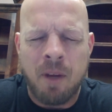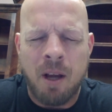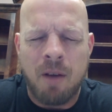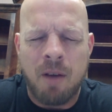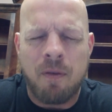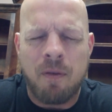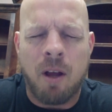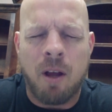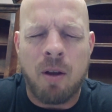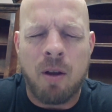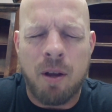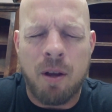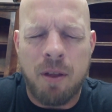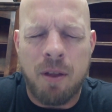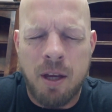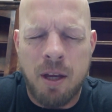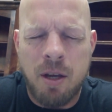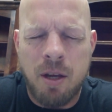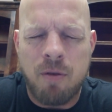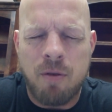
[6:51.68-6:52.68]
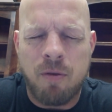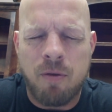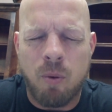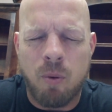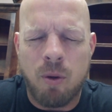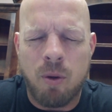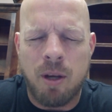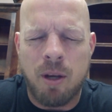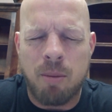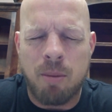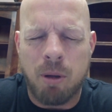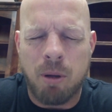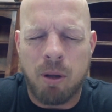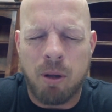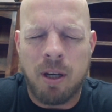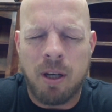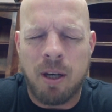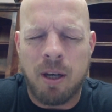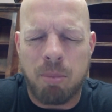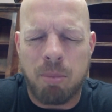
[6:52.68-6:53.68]
Father, I thank you for the
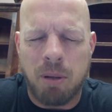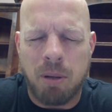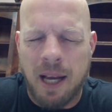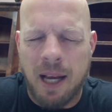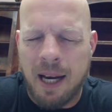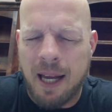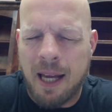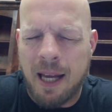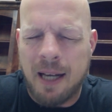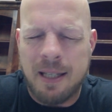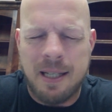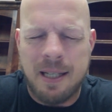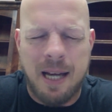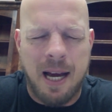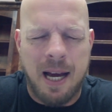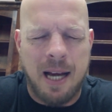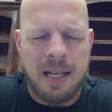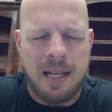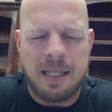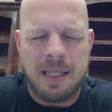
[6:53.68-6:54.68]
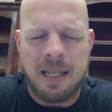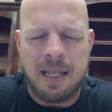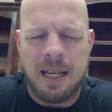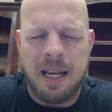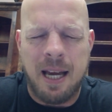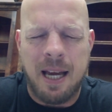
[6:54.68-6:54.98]
ability to plan out a task